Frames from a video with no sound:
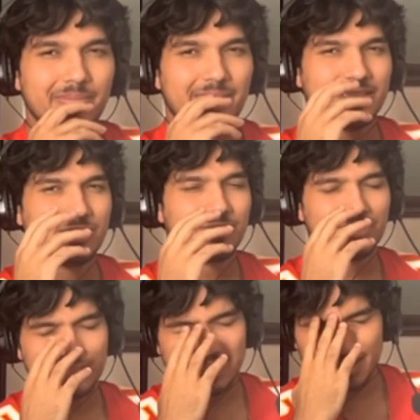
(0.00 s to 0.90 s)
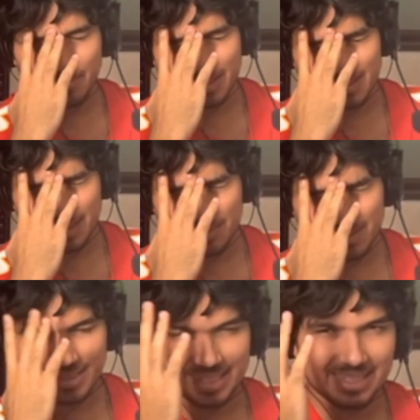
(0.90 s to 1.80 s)
I do understand the mixtapes
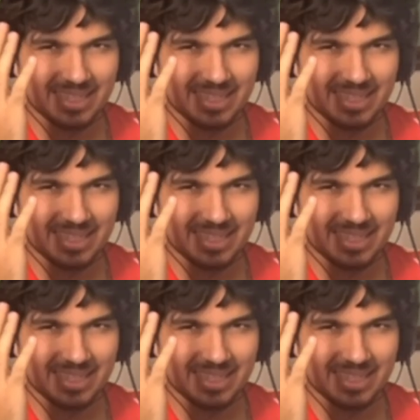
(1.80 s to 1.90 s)
getting